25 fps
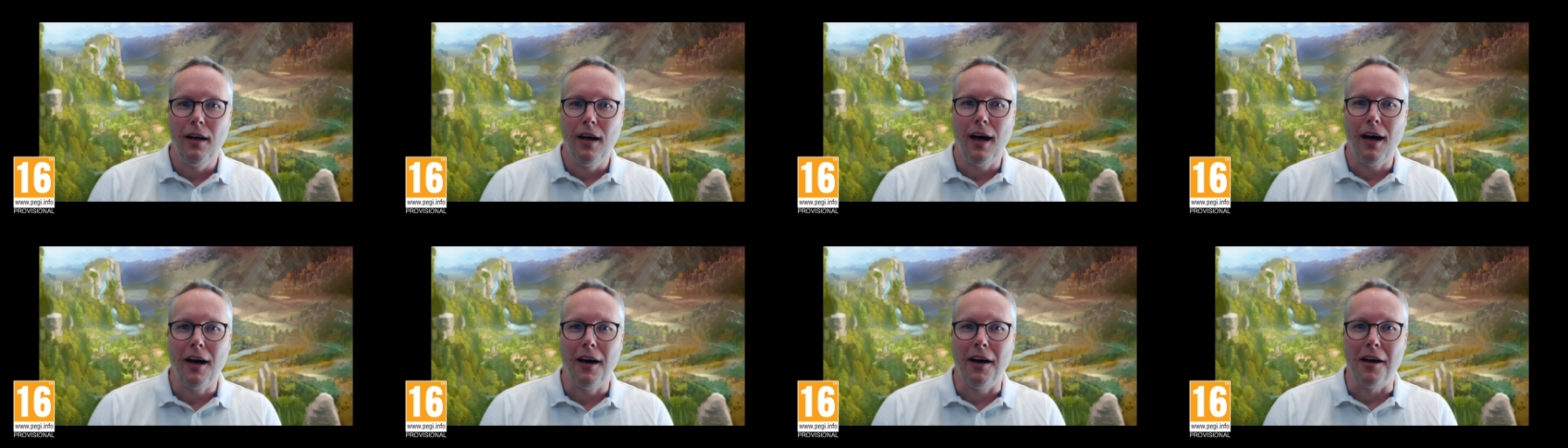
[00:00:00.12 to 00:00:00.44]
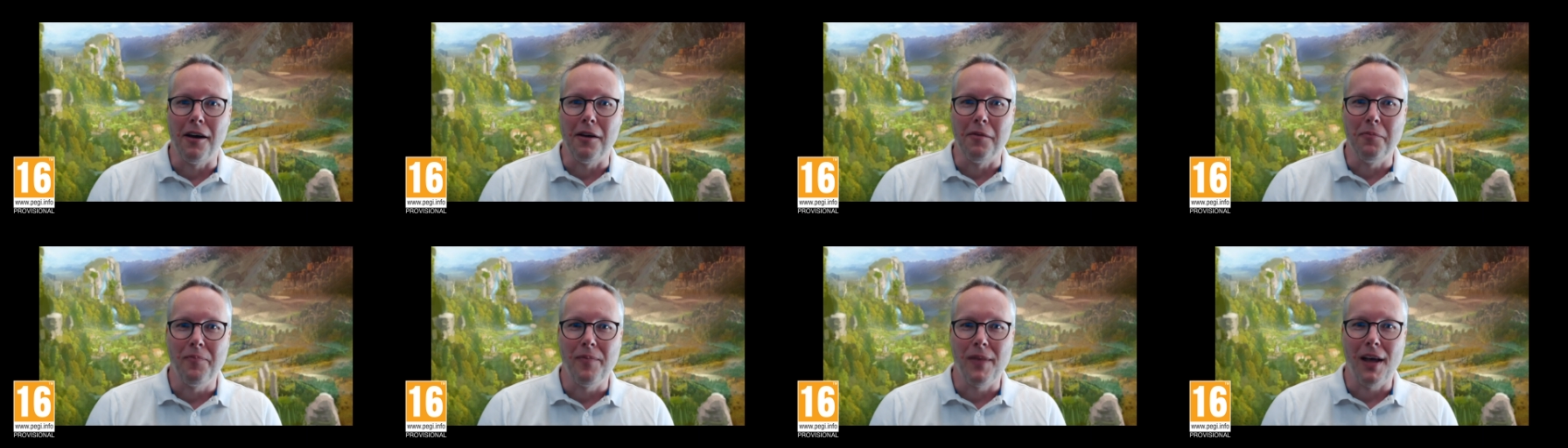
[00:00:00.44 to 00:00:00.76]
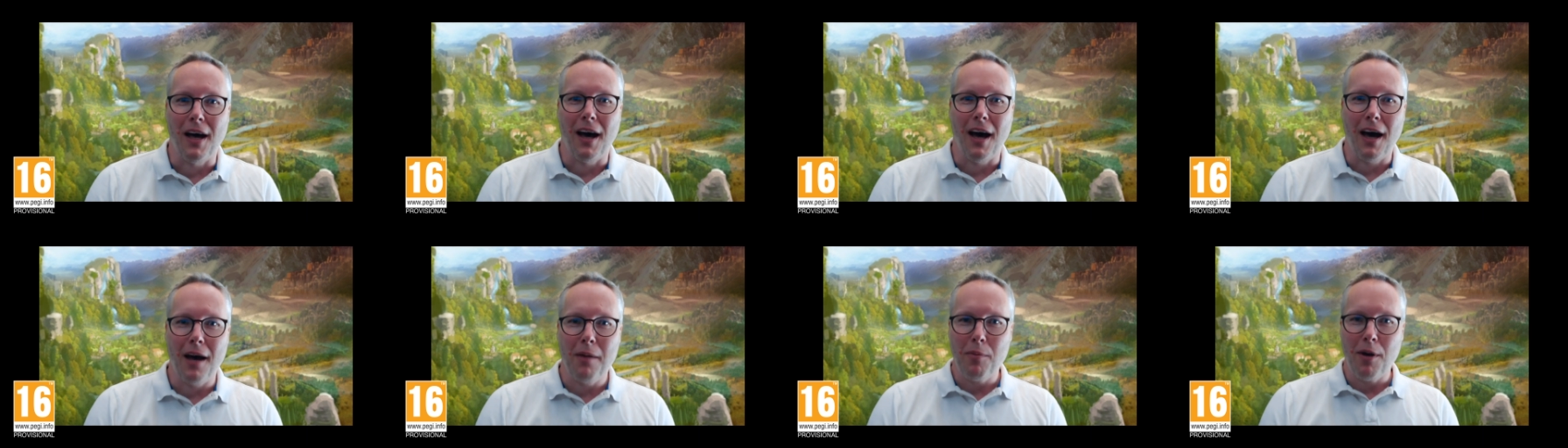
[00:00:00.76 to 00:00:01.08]
Hi,
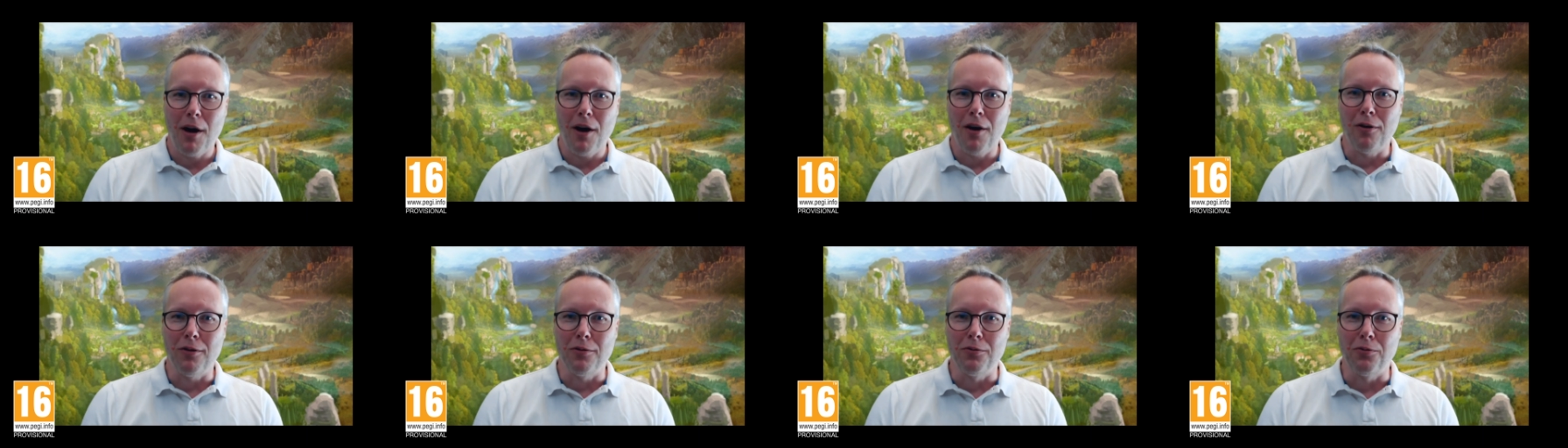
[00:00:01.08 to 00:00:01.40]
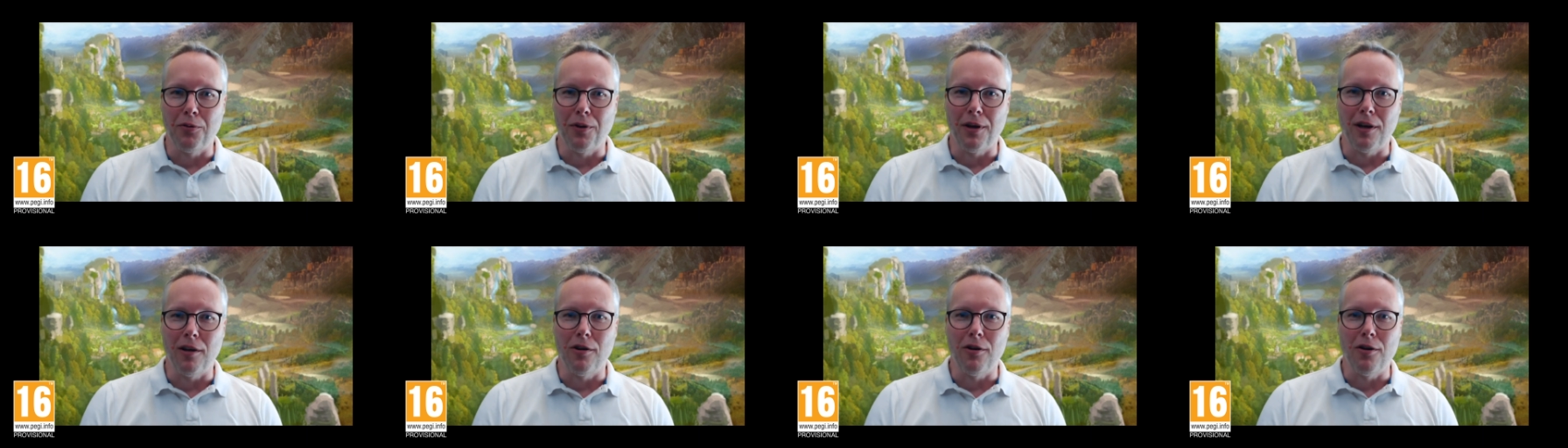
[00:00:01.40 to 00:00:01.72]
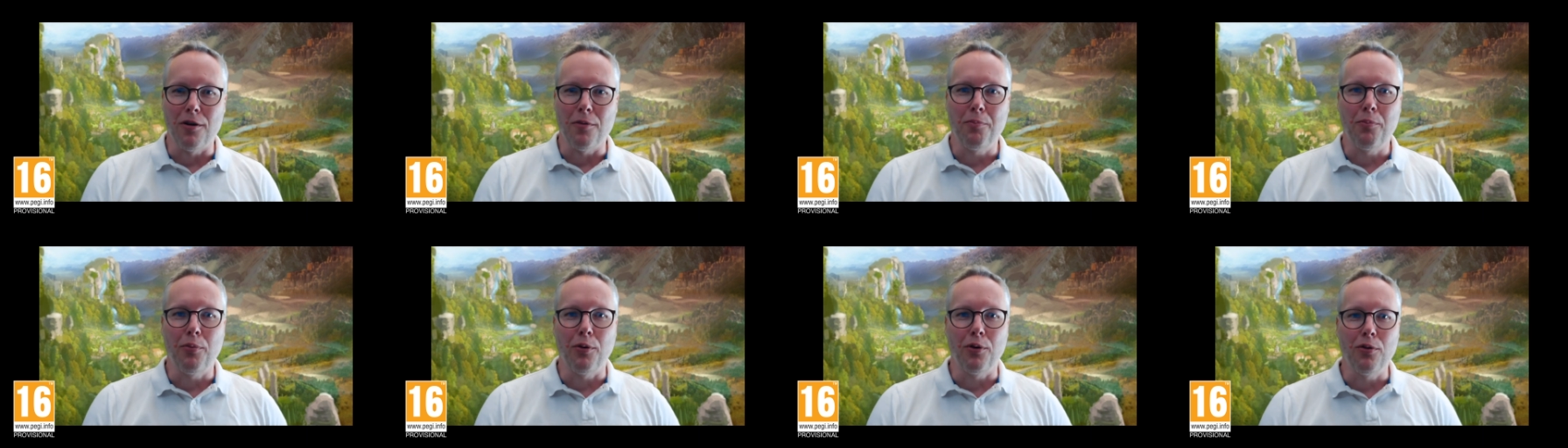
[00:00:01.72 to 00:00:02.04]
I'm Harald
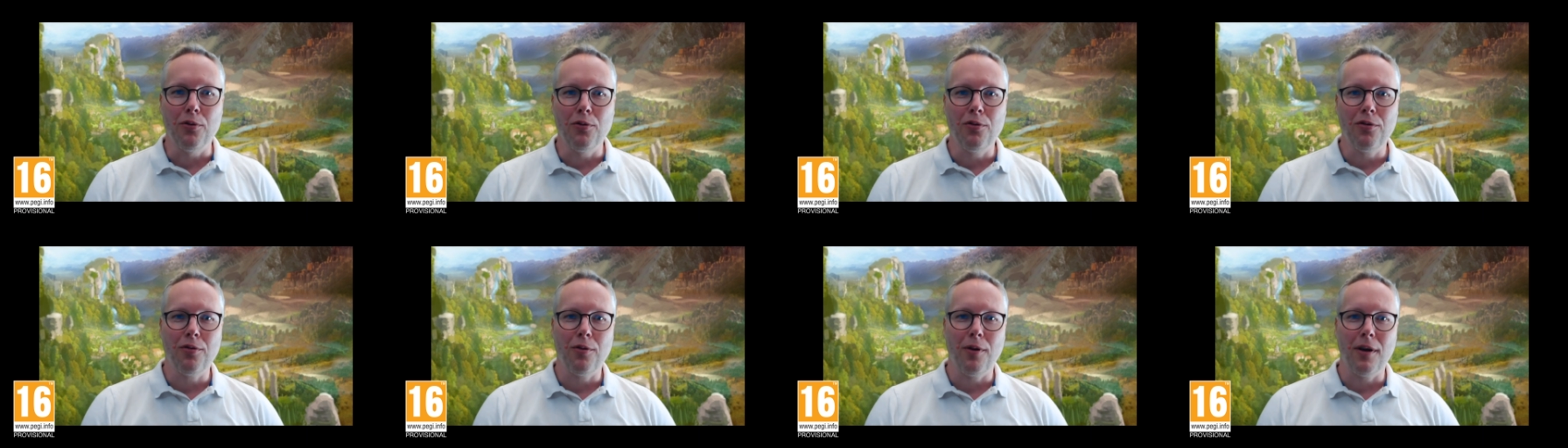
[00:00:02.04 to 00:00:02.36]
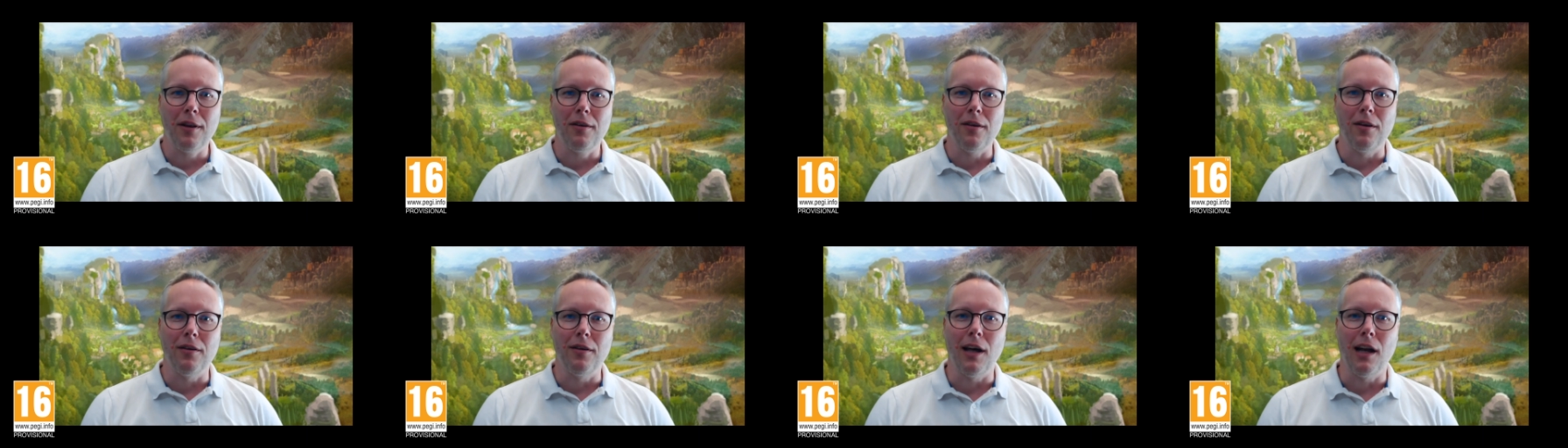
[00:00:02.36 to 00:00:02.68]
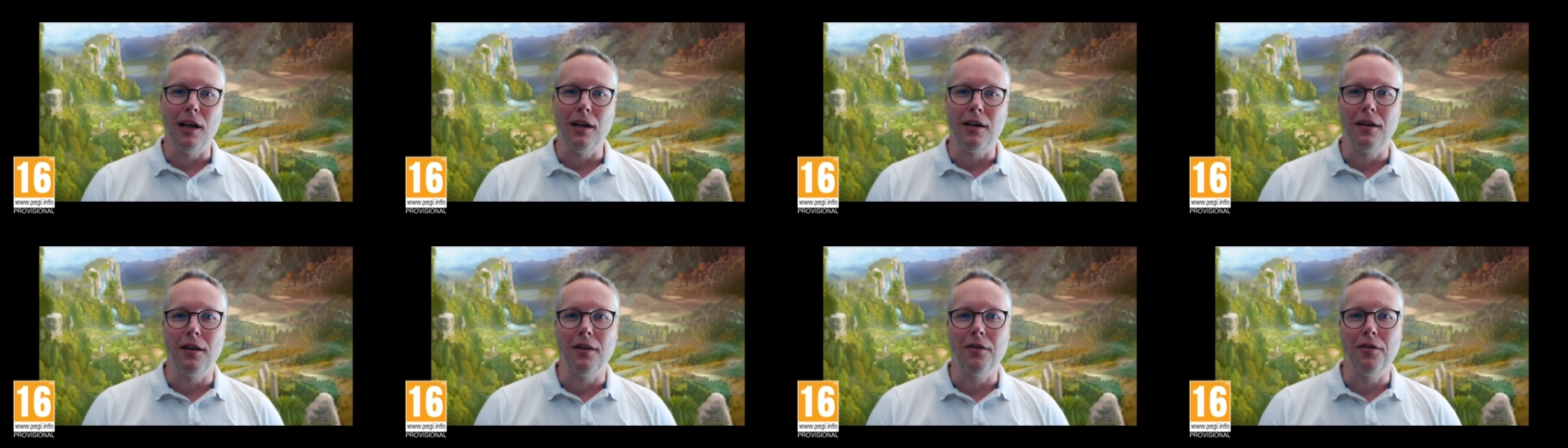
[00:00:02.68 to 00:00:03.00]
Riegler, producer at
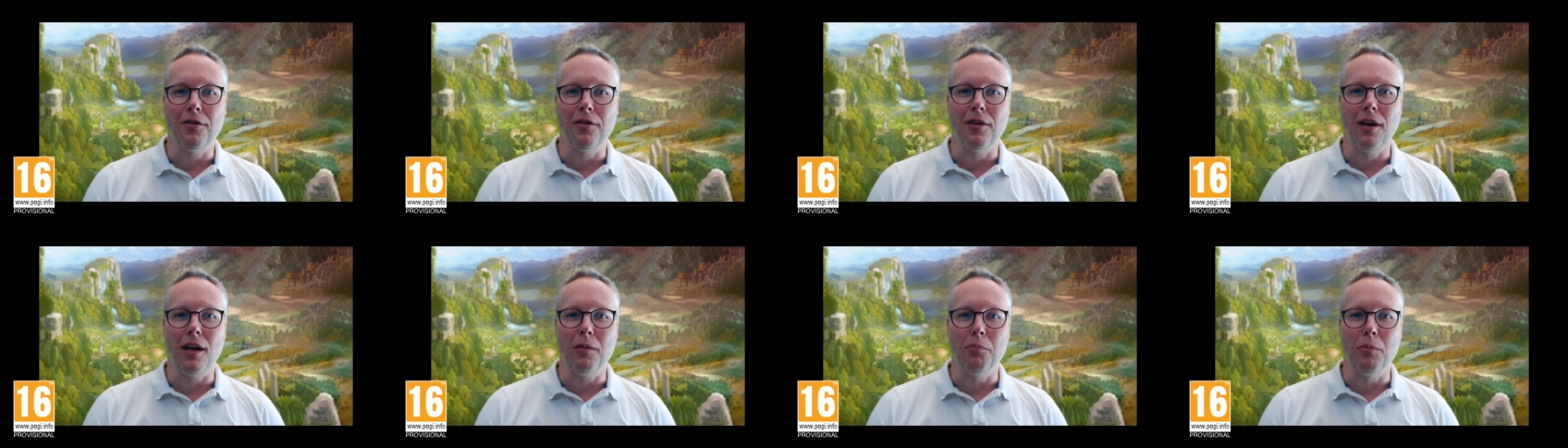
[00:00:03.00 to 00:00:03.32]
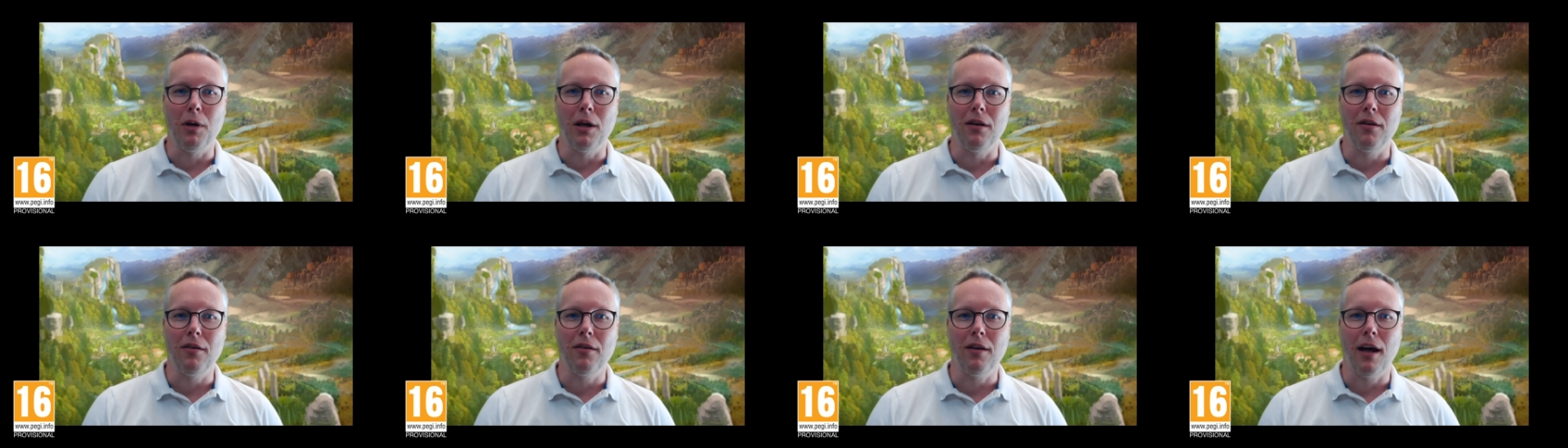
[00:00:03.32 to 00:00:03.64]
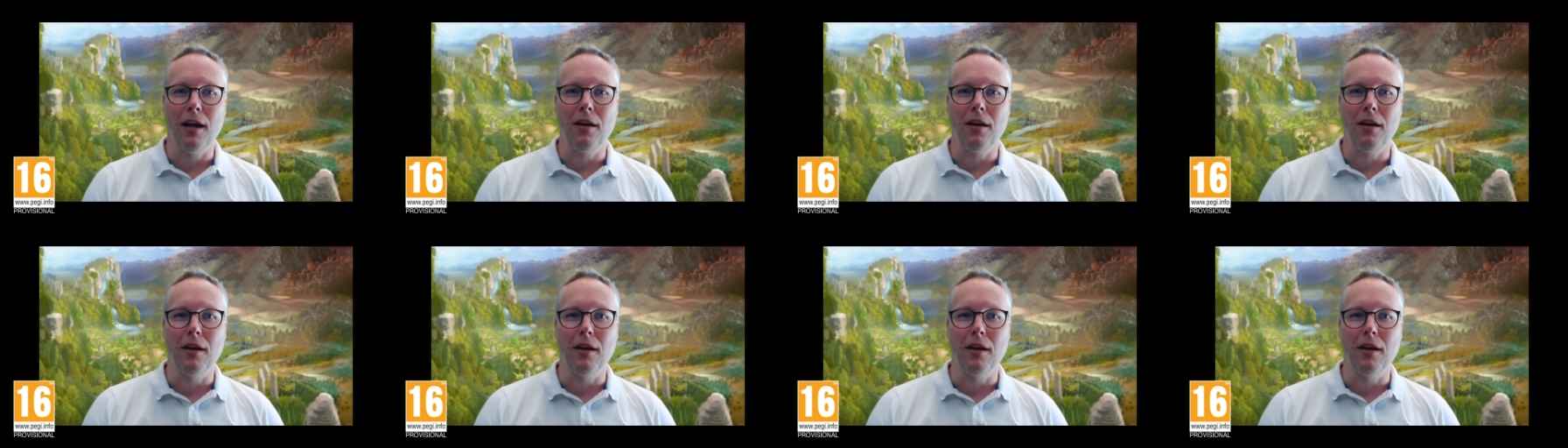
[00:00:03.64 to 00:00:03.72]
Daedalic Entertainment,